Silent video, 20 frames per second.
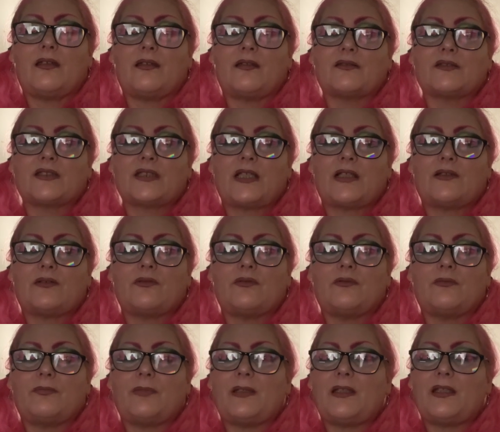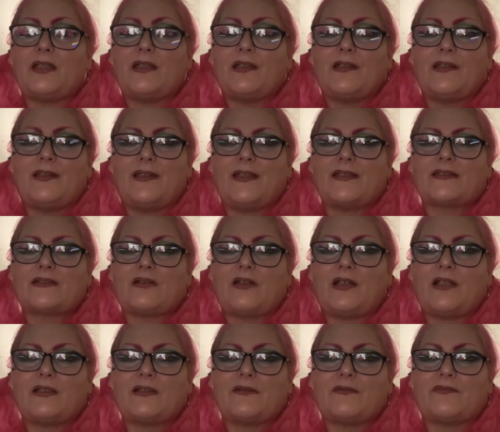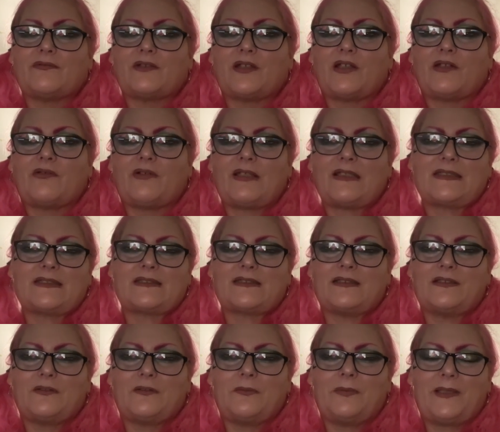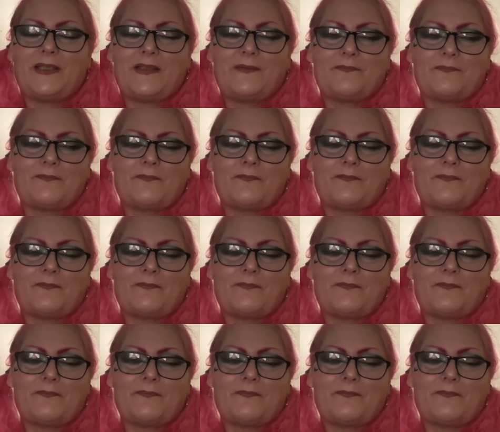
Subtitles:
channel, but it's kind of digressed a little bit